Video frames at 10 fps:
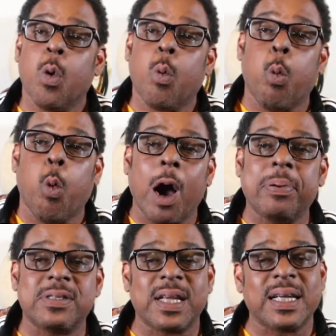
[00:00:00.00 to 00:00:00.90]

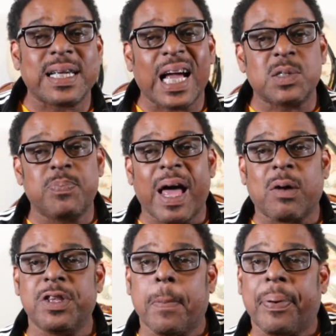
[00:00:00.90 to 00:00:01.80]
1% cash back
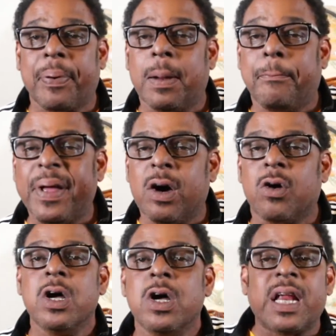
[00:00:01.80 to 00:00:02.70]
when you pay the bill.